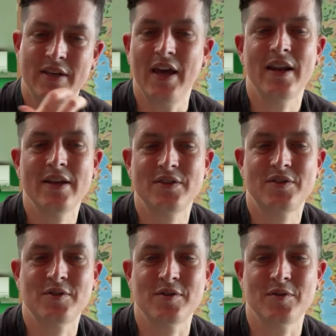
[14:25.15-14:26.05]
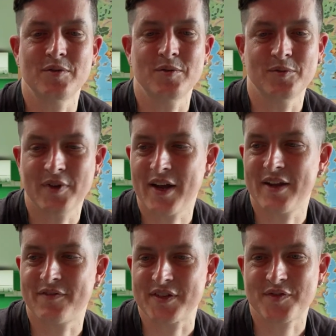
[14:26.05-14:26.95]
get into
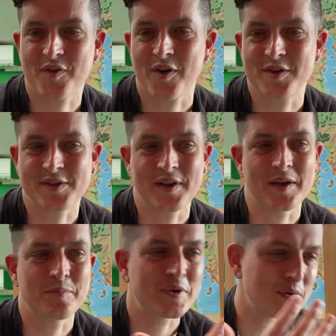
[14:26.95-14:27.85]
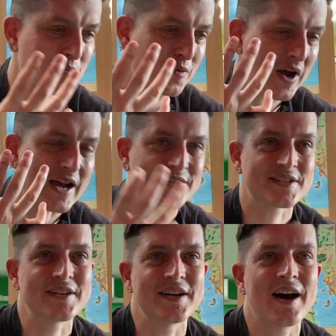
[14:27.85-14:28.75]
life, as far as like people
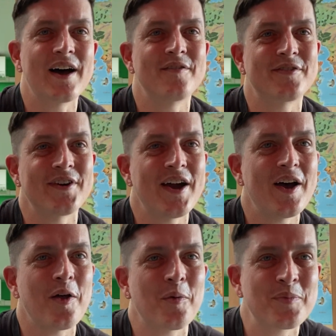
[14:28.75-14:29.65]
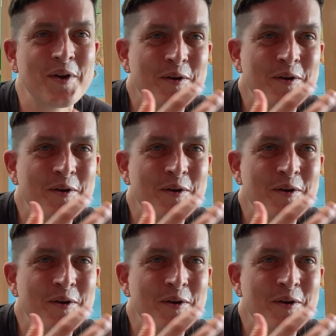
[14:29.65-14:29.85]
asking God for help,